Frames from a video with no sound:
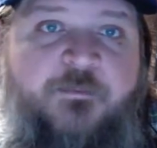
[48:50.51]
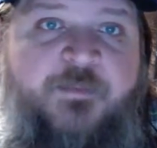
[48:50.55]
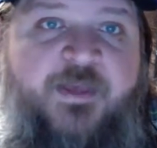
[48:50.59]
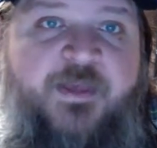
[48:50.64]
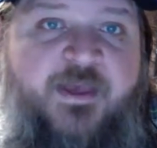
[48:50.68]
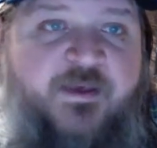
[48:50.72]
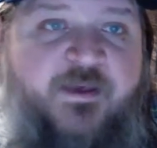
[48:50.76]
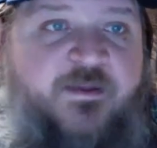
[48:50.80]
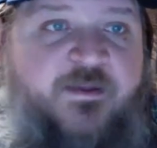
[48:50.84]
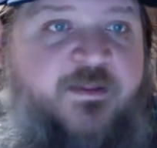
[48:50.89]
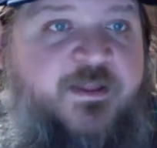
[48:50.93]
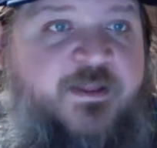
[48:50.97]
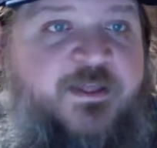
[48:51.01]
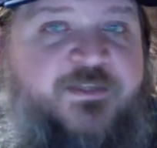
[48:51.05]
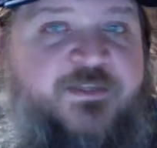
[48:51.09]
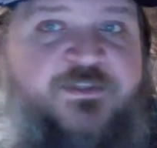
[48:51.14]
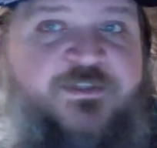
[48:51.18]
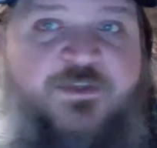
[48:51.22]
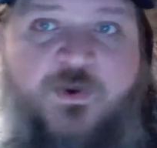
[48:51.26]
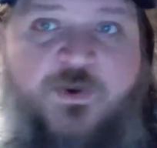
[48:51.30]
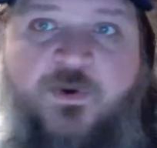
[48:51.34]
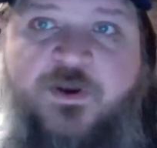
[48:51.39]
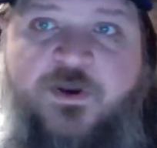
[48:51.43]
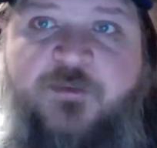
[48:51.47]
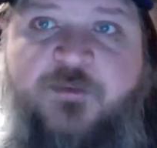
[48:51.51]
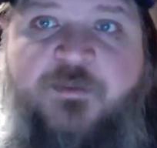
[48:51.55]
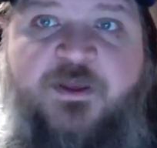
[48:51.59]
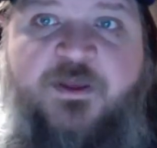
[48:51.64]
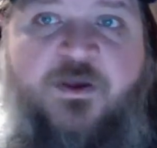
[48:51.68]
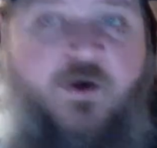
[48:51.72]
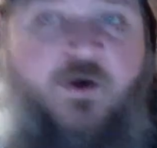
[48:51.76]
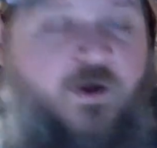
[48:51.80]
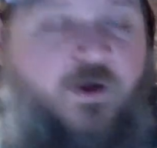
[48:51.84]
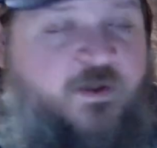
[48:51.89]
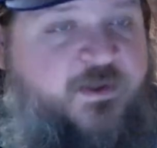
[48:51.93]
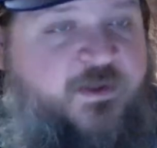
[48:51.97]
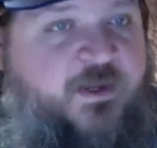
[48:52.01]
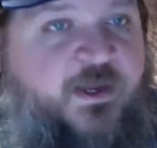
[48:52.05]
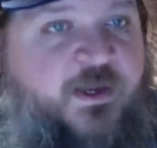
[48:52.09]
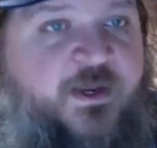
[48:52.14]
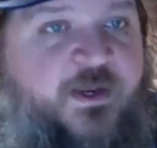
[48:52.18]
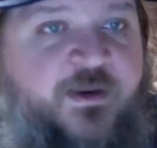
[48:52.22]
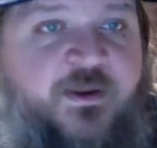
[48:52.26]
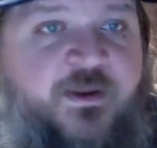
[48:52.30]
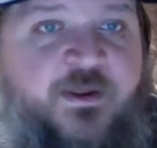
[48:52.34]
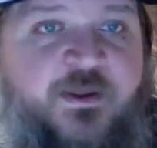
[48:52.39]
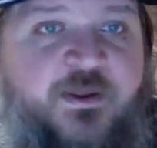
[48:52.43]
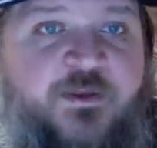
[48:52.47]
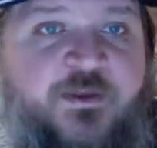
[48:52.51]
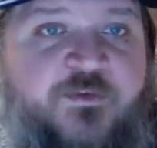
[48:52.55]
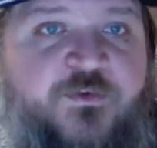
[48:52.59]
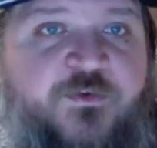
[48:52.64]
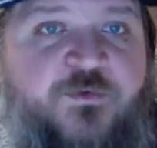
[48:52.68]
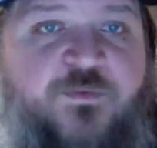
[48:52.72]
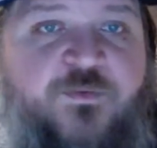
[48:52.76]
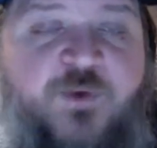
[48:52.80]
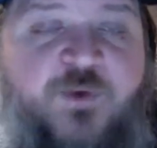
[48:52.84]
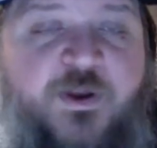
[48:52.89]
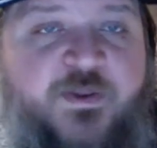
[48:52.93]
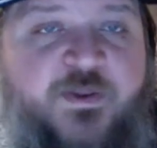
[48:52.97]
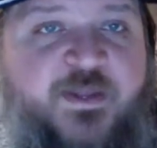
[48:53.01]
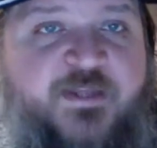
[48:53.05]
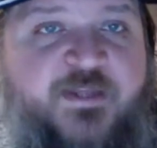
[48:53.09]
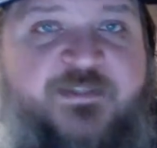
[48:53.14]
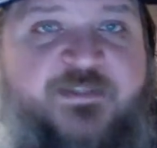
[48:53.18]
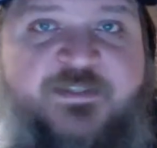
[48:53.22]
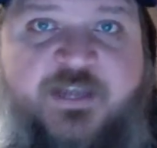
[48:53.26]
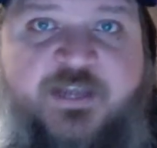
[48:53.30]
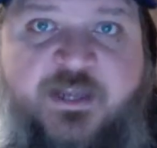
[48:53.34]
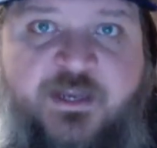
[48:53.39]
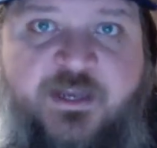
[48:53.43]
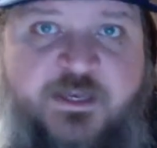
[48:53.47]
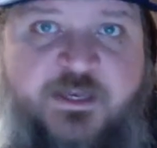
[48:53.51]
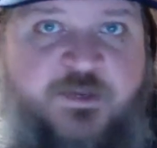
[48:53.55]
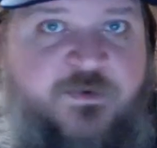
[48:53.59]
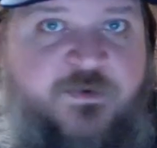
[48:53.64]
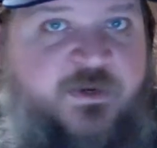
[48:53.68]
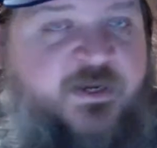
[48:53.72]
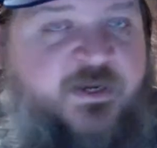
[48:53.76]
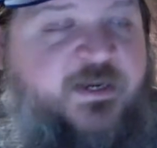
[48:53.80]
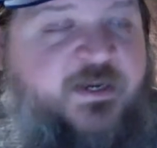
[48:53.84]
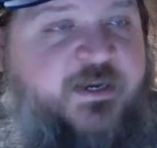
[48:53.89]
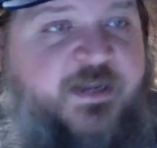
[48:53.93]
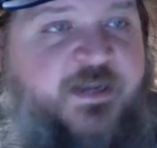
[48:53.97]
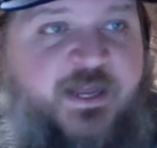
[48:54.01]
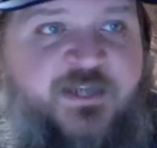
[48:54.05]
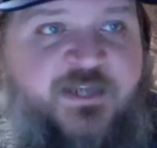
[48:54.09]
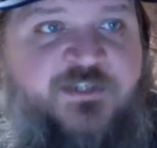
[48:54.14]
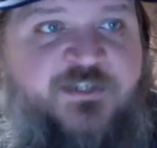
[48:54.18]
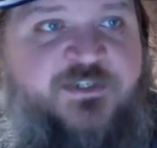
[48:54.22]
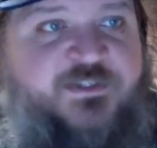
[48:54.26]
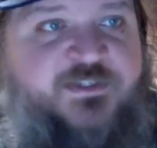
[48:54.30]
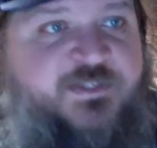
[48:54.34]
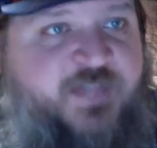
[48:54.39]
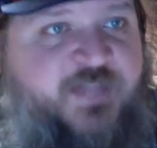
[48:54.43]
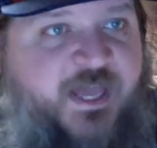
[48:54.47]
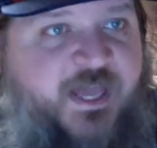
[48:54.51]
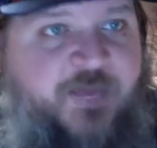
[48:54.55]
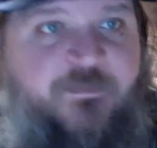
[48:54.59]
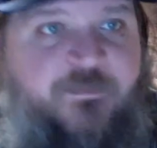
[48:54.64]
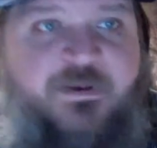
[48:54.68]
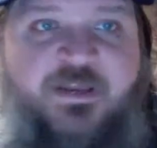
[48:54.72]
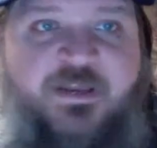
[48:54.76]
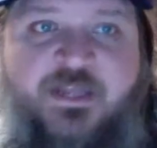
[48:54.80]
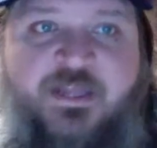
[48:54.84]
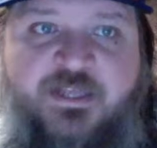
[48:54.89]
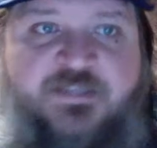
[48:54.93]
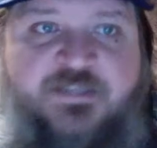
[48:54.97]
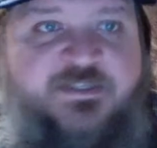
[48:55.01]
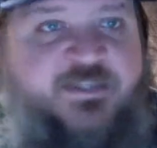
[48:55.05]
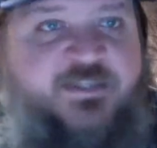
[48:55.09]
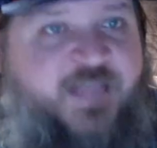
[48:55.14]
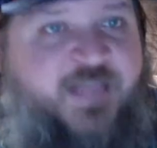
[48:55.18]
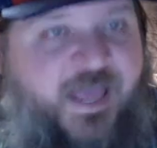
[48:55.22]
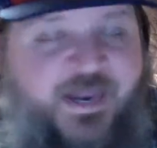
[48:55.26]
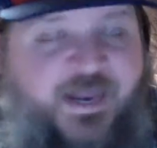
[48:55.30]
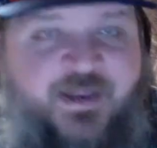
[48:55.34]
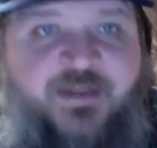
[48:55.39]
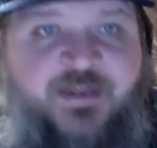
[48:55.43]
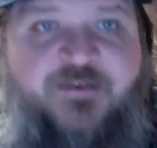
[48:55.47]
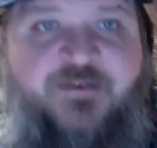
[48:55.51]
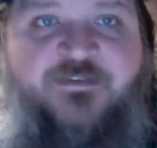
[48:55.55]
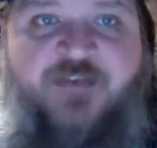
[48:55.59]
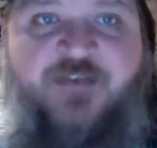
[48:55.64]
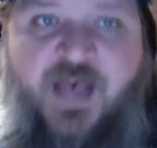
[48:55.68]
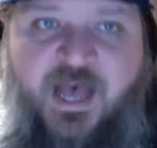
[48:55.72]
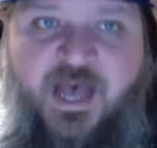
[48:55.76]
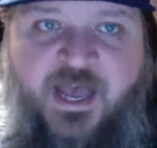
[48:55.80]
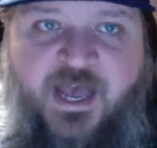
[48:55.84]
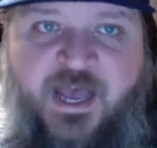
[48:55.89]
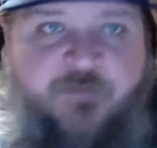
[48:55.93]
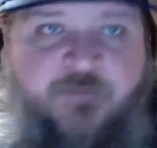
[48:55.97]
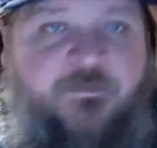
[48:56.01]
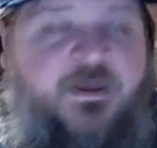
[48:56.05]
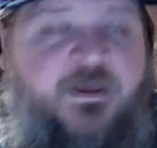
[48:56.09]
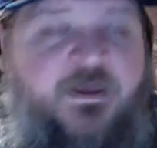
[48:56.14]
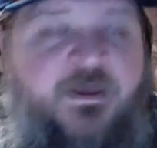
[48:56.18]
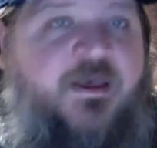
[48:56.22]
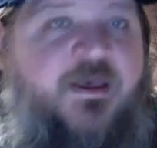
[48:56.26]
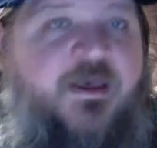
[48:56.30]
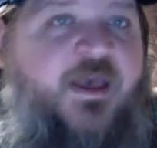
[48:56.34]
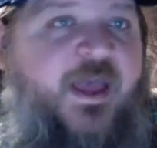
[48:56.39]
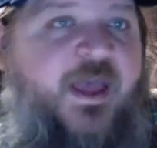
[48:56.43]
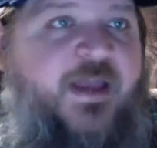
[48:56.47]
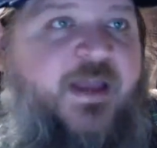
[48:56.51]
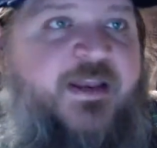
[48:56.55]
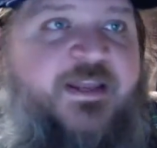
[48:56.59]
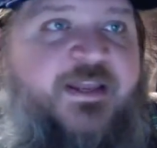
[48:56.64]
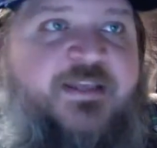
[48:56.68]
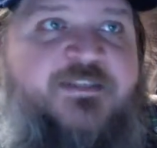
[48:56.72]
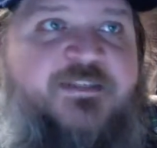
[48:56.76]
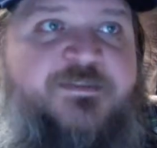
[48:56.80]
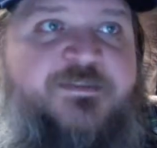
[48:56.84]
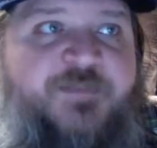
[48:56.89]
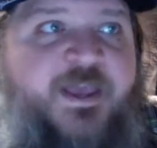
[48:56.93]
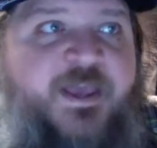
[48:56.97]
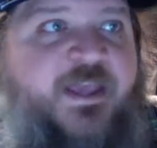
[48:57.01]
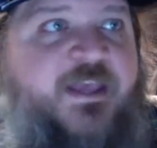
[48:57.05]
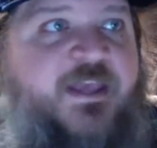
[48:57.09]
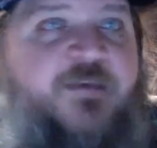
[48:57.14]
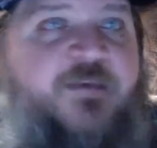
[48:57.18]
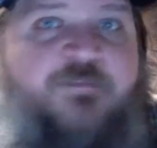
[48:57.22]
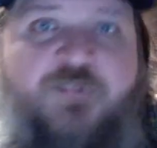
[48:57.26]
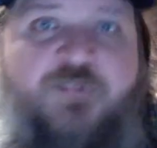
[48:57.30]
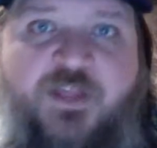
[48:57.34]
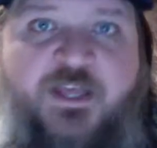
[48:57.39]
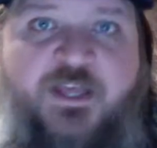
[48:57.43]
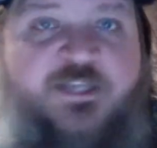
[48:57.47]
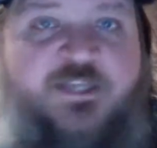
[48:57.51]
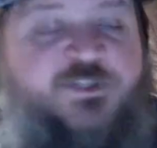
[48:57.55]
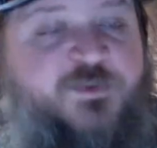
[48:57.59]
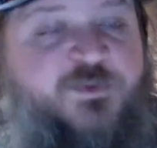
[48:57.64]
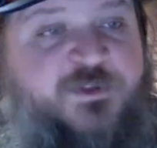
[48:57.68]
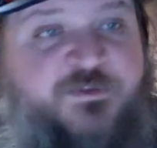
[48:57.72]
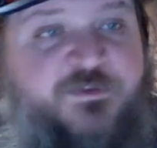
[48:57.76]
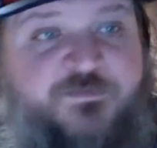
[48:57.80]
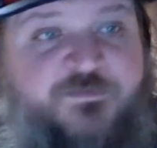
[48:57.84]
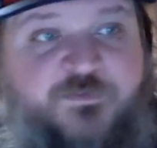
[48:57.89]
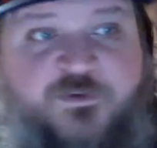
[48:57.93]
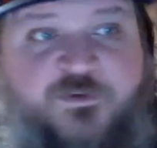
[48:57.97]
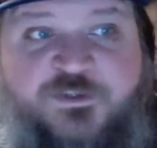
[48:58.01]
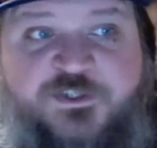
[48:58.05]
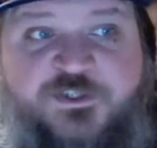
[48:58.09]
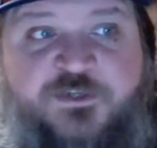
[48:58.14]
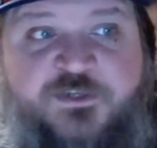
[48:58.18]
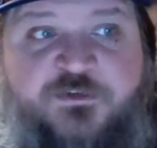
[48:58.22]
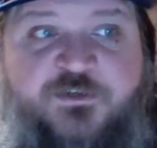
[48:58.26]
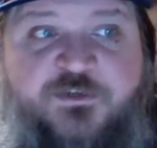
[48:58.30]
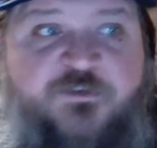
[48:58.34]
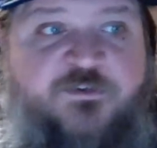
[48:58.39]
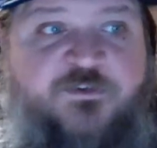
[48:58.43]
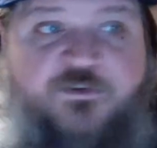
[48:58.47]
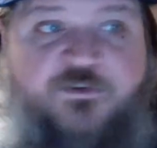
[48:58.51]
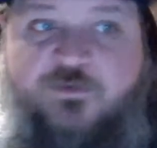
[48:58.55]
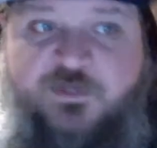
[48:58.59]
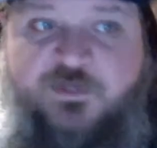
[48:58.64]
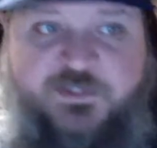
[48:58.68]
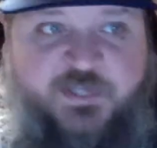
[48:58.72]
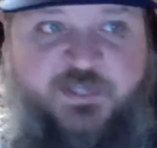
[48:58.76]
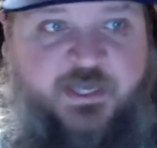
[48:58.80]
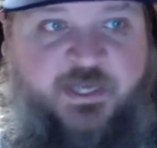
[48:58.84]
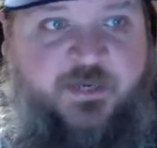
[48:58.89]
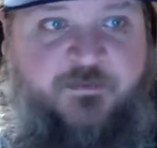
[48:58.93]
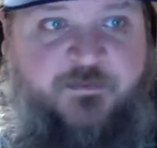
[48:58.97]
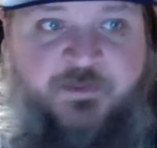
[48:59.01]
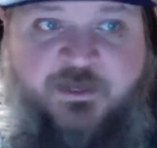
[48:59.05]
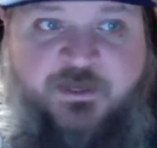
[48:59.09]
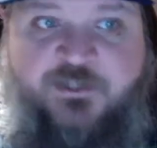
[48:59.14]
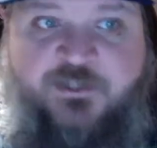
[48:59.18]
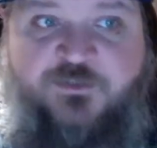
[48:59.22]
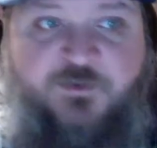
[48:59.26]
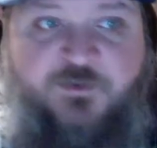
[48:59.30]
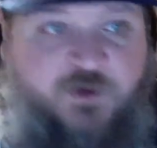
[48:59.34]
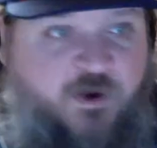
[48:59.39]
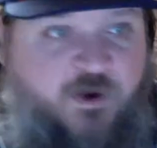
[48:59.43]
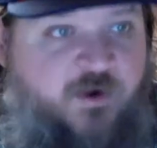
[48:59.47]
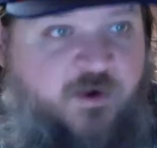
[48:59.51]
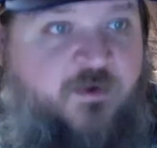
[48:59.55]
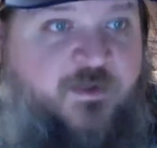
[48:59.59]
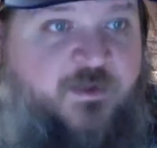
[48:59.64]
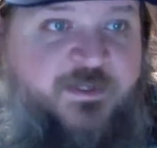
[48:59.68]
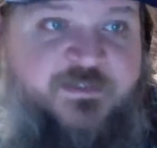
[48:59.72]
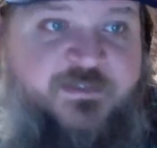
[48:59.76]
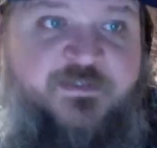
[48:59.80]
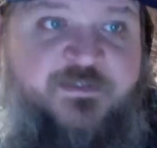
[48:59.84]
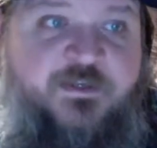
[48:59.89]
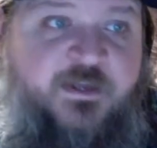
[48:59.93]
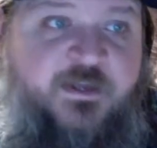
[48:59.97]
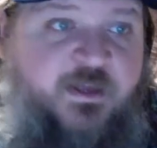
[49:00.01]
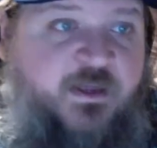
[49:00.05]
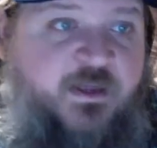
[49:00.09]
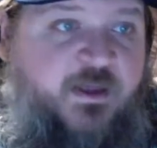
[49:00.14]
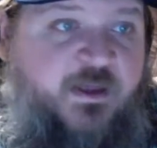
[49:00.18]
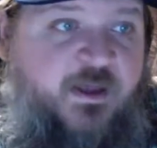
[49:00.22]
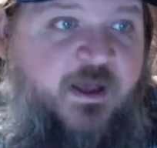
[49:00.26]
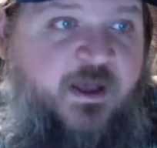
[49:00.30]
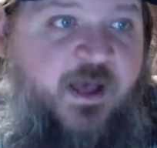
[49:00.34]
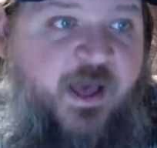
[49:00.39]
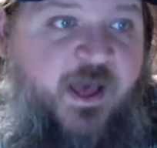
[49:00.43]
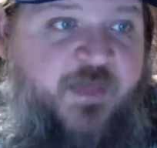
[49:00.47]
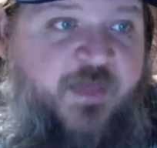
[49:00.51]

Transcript: Hill is going to be called on to run that second unit, and not just that, but he's getting time and he's making plays with the first unit too. He's getting minutes regardless. I